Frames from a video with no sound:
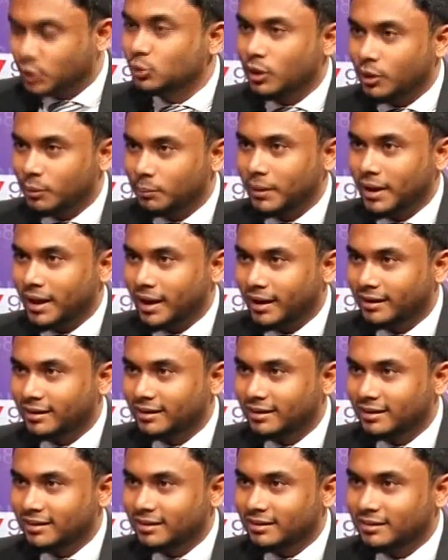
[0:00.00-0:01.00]
to our plan
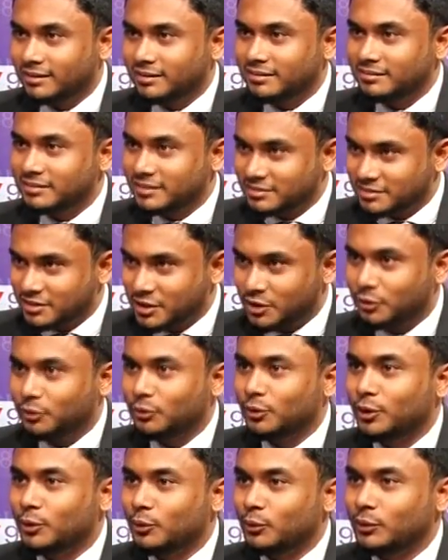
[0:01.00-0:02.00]
right controlling